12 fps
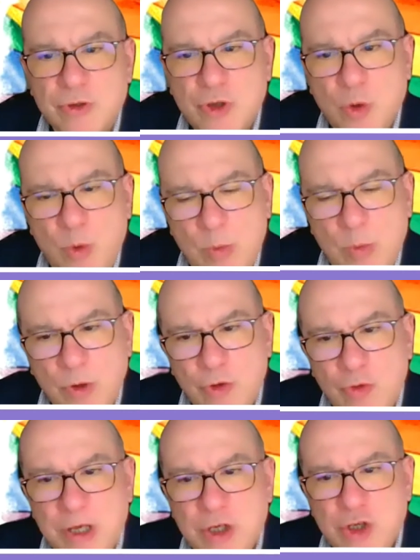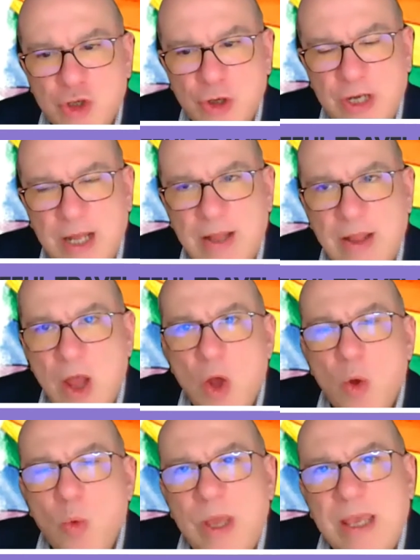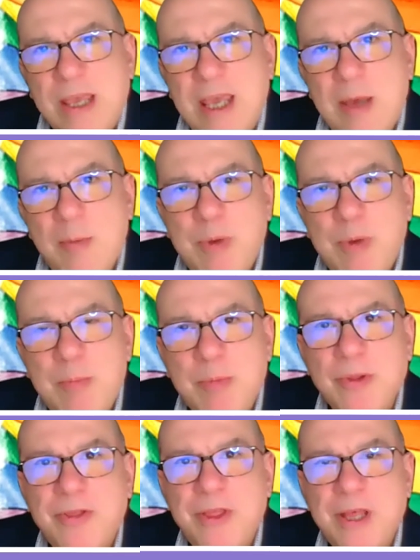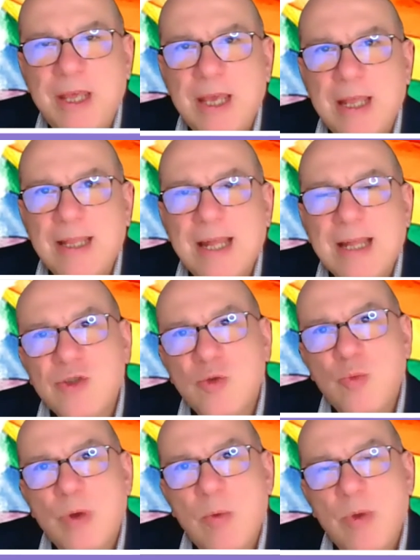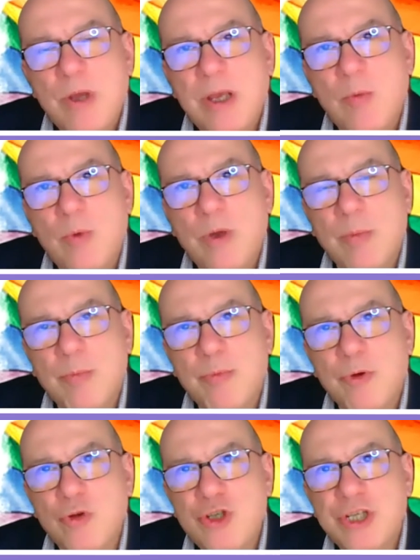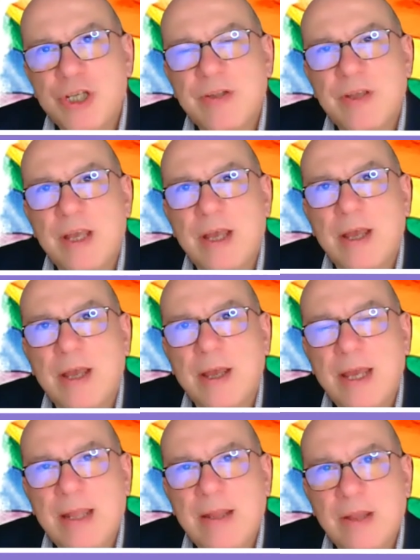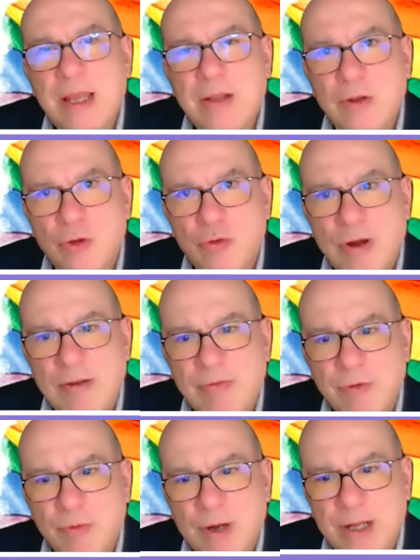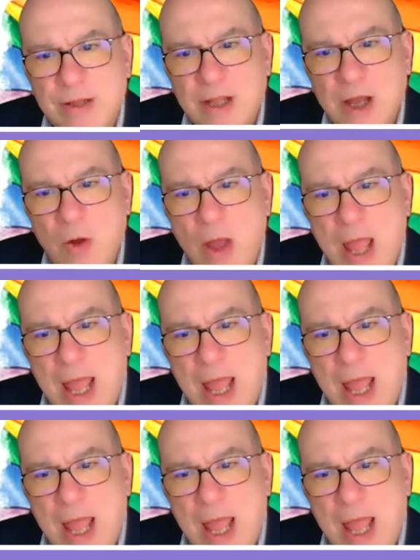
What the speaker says: So we want to make sure that we keep people thinking. That's the way we approach it in the travel right now.